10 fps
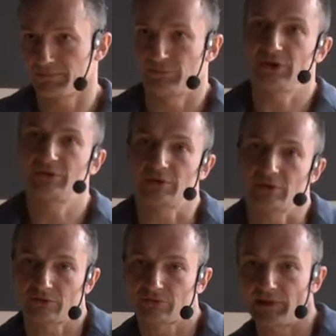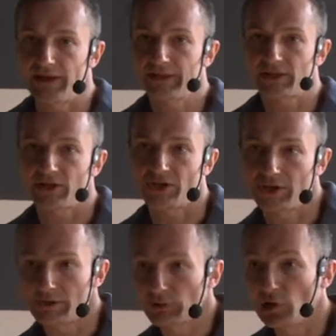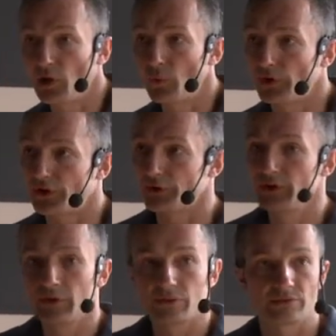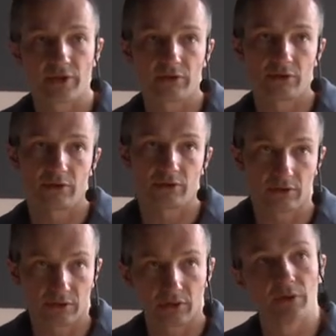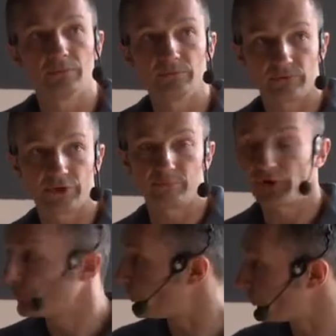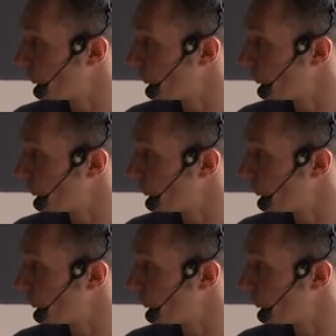getting slightly lower than in previous